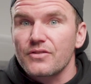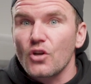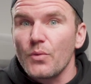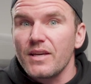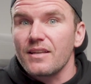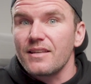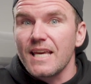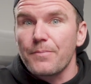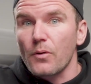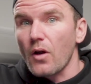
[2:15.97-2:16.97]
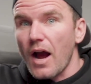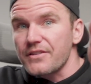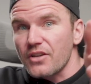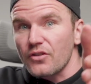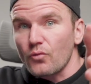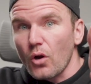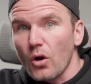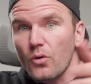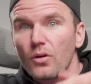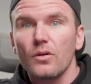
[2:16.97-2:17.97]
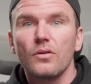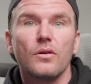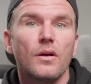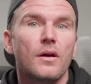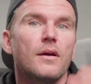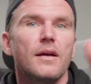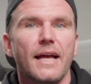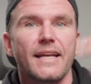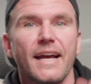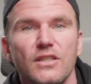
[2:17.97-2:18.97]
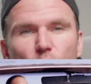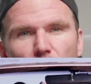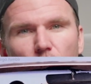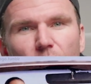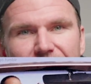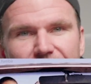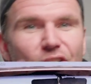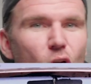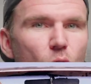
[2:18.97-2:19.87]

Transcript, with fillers: So we can keep our eyes on the road and get to where we need to go